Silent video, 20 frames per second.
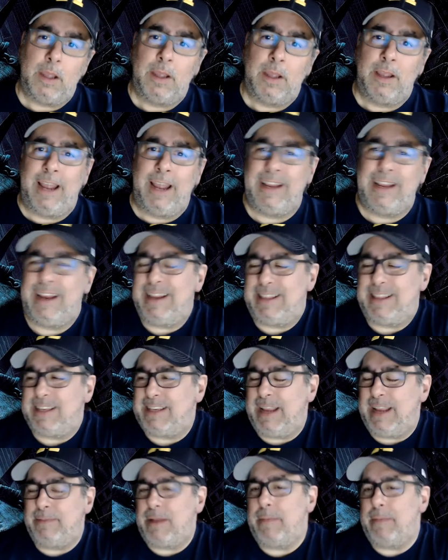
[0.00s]
And yet at the
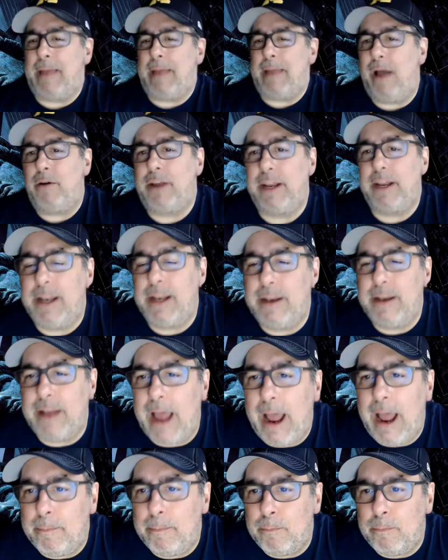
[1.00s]
same time, how can it
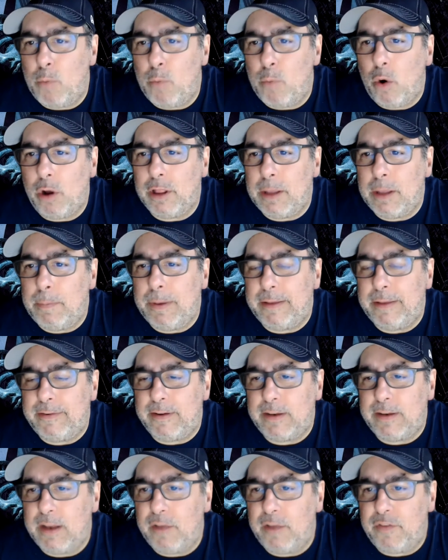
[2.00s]
not morally be
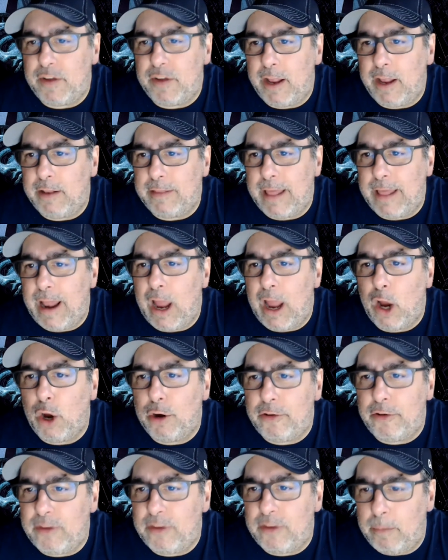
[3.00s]
significant that I
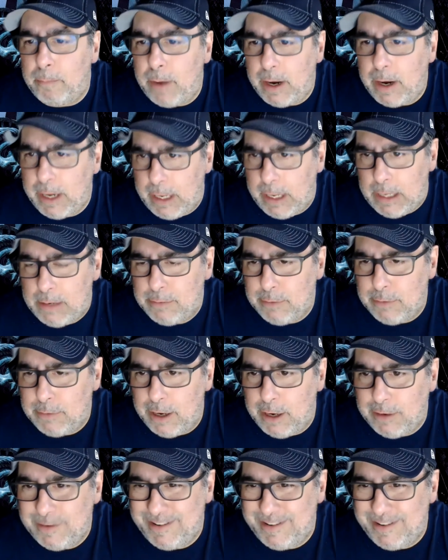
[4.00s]
hurt somebody, right?